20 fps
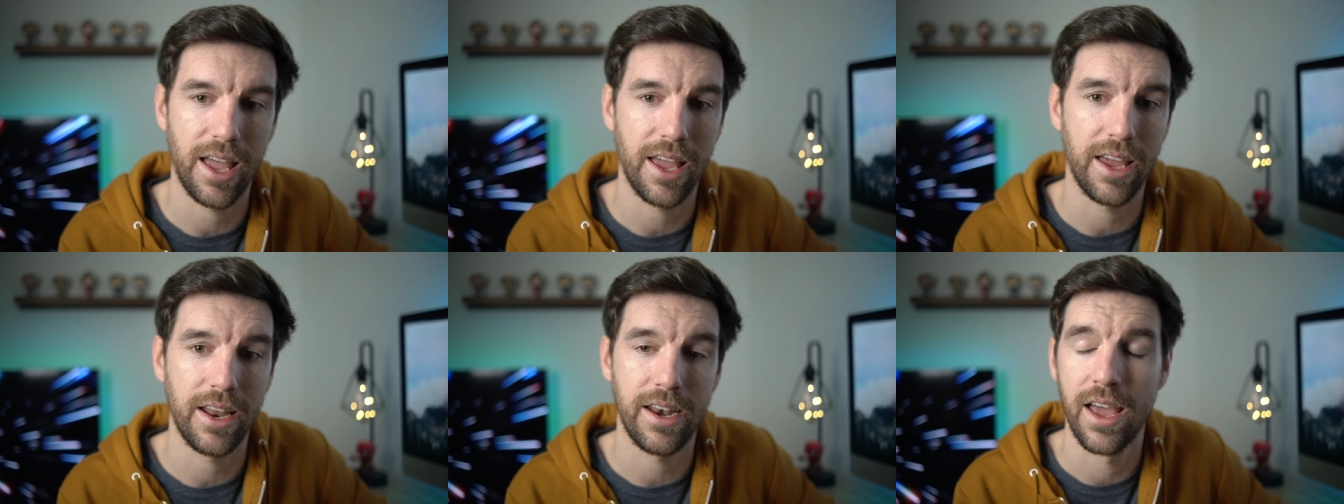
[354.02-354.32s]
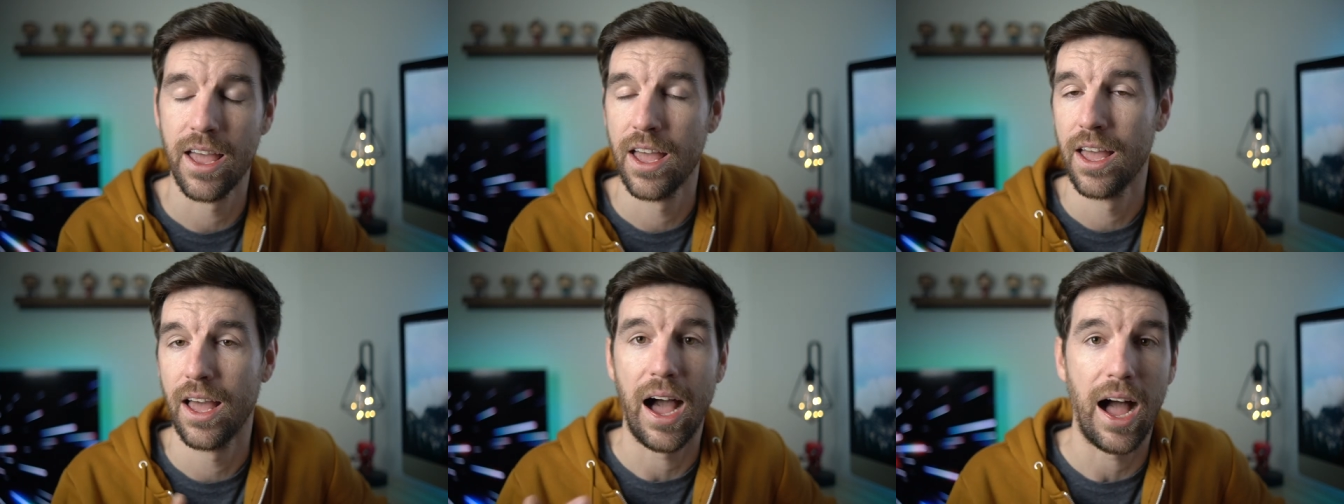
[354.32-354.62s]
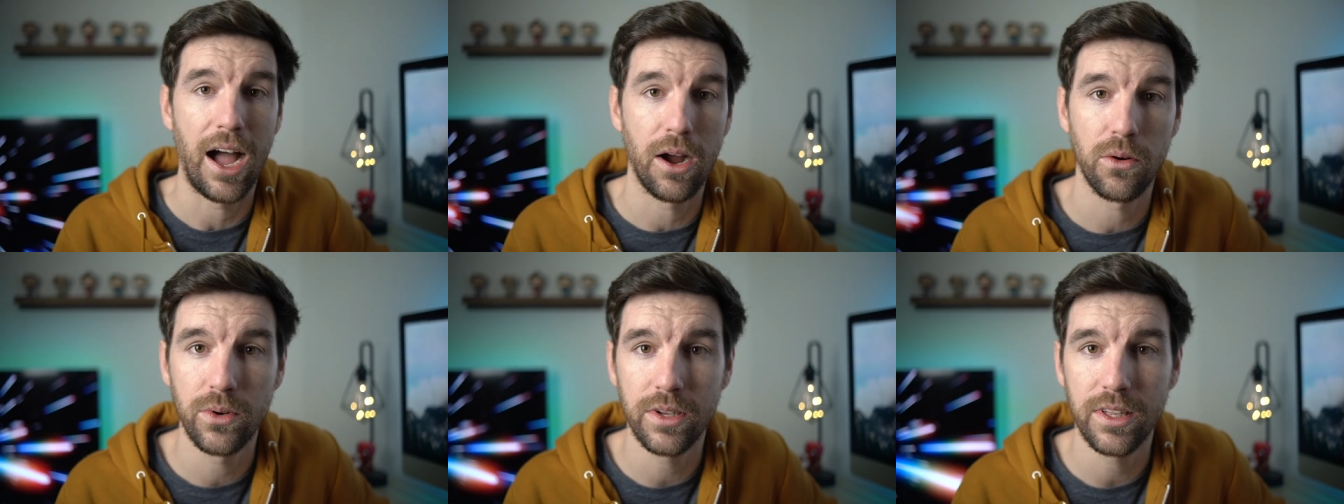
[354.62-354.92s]
and
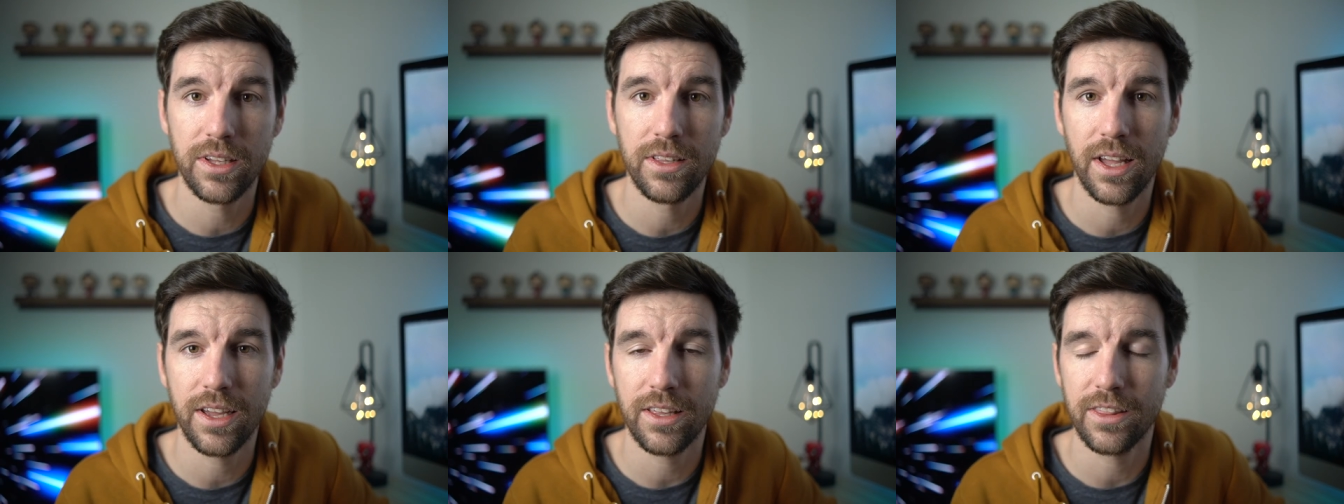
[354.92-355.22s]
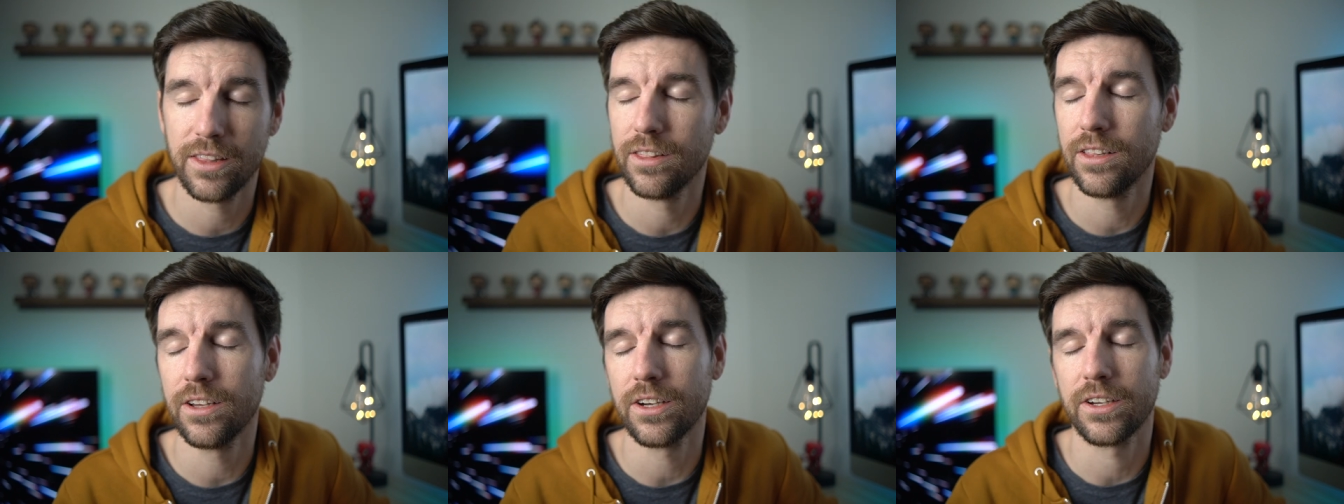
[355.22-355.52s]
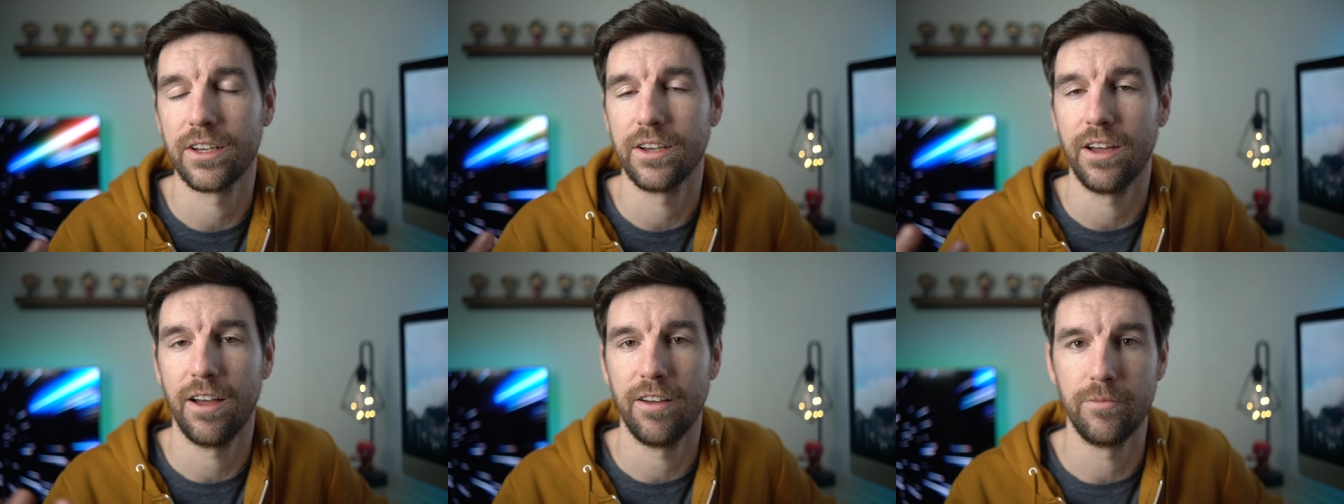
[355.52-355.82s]
I really like the
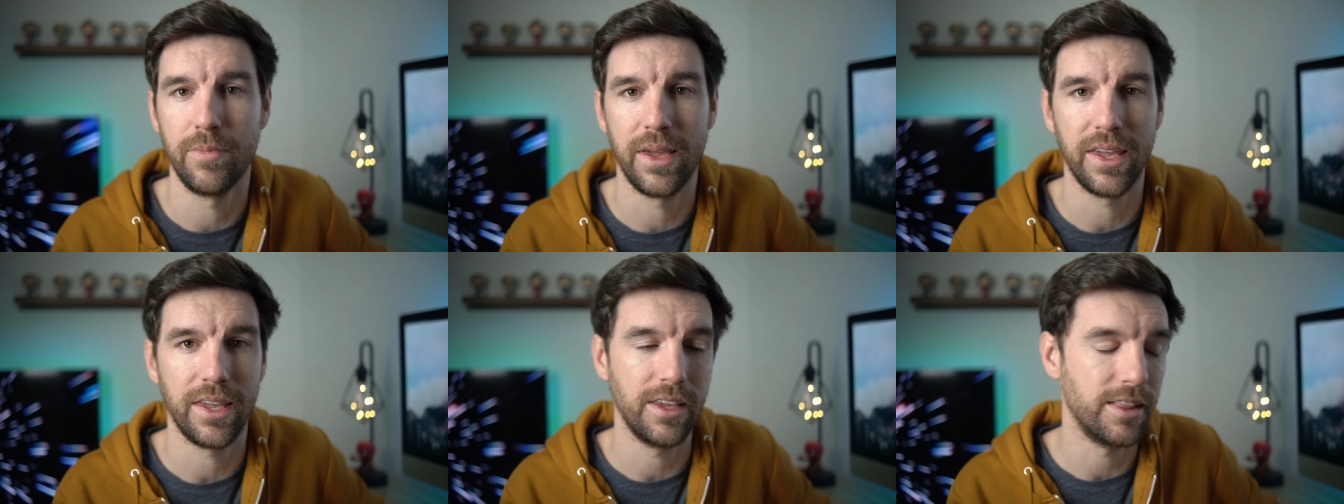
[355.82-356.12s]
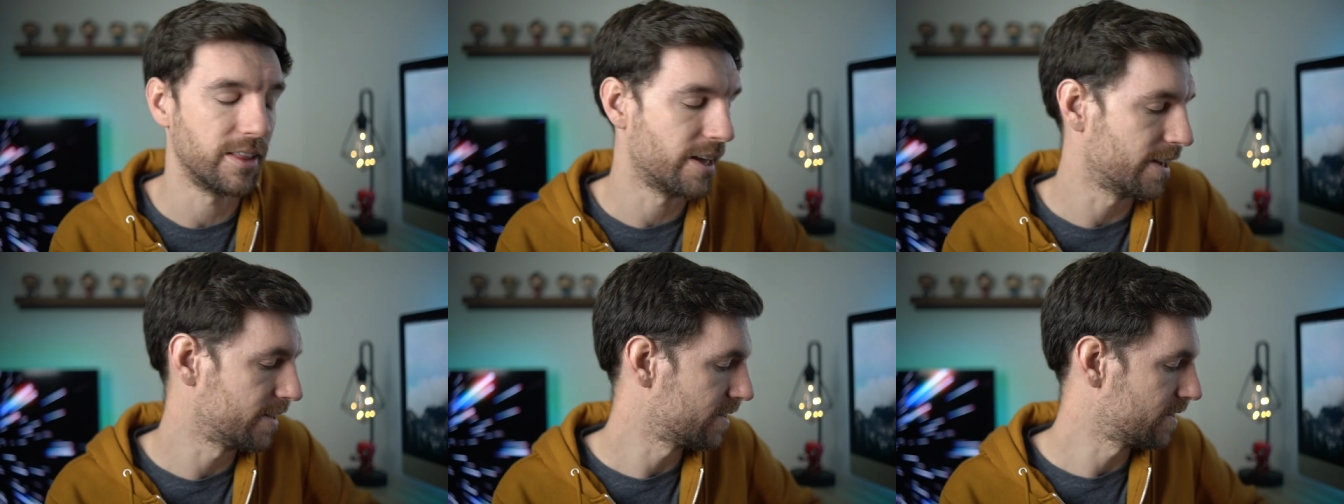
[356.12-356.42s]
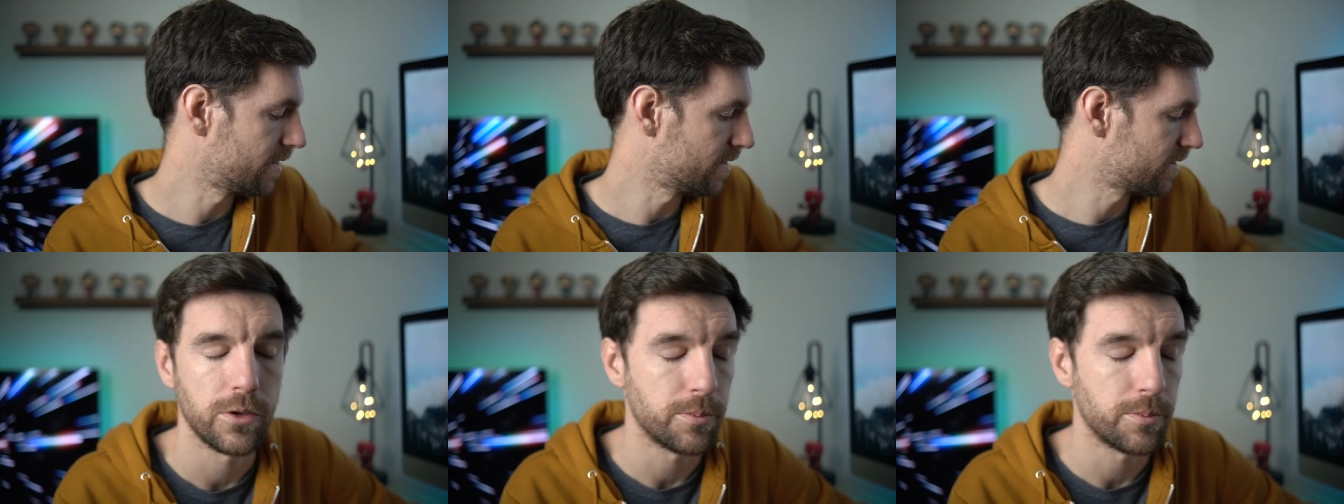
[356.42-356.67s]
look of Meike lenses.